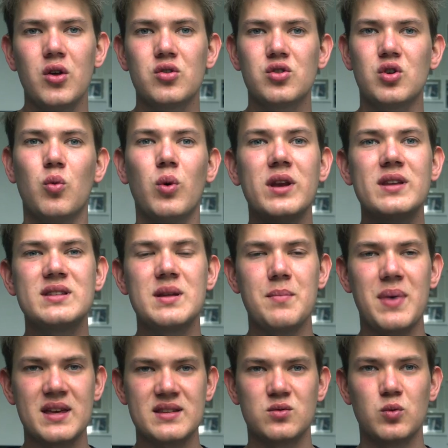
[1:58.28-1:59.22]
So what is the
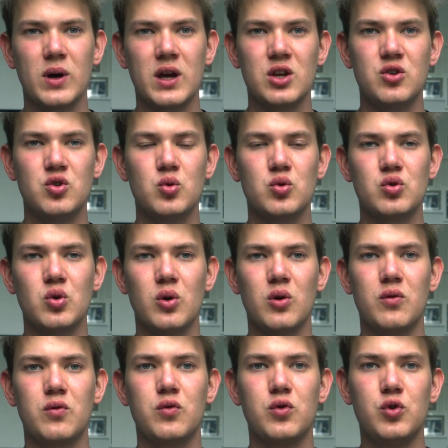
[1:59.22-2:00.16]
best way to sort
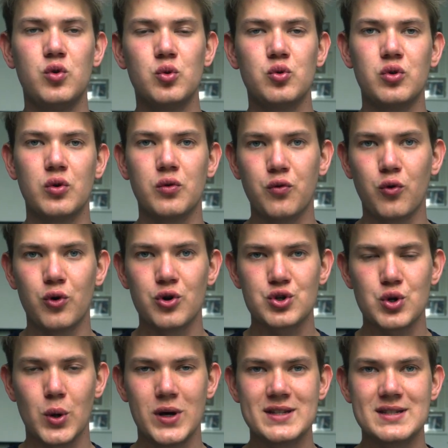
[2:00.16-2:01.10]
of use your 4
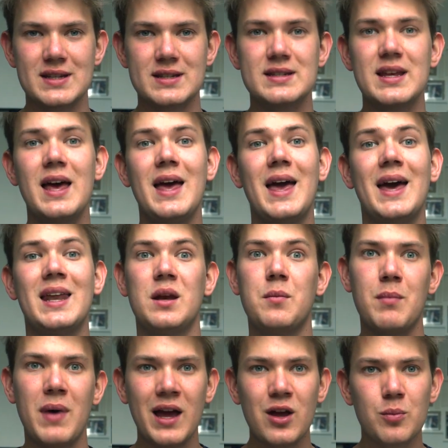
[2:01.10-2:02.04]
choices? And
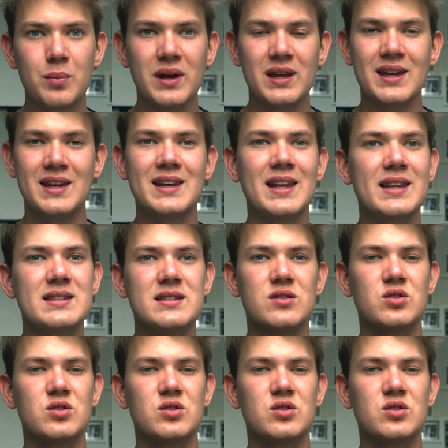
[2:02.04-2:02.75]
in my opinion, that's the